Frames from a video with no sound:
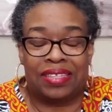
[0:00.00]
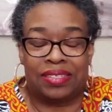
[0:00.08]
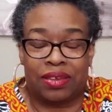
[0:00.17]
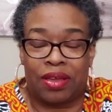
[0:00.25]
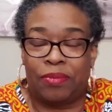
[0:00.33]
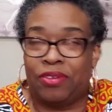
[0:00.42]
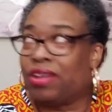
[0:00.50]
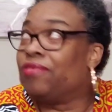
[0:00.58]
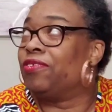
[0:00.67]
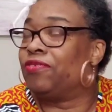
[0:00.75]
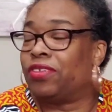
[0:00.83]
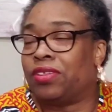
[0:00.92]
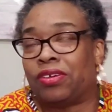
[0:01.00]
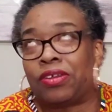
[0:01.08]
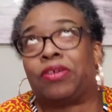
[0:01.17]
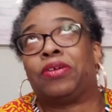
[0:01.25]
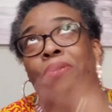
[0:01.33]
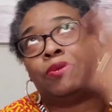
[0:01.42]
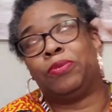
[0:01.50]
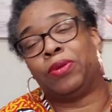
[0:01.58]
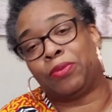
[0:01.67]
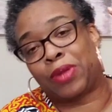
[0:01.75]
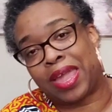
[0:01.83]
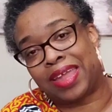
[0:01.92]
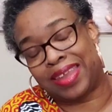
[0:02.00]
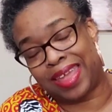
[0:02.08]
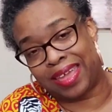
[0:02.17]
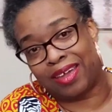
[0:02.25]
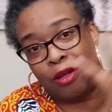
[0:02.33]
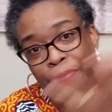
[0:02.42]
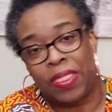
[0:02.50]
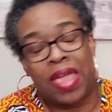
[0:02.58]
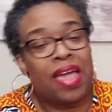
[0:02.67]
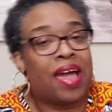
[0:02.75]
And so I'm grateful for where we're at now.